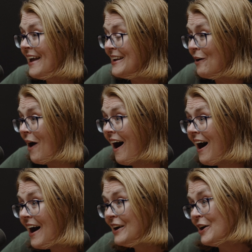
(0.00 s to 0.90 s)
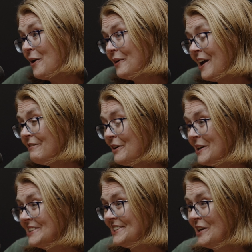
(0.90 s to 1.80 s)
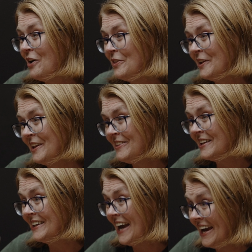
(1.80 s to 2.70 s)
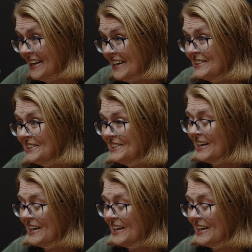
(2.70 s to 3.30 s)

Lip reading: Now, I go and I focus in on the ladies.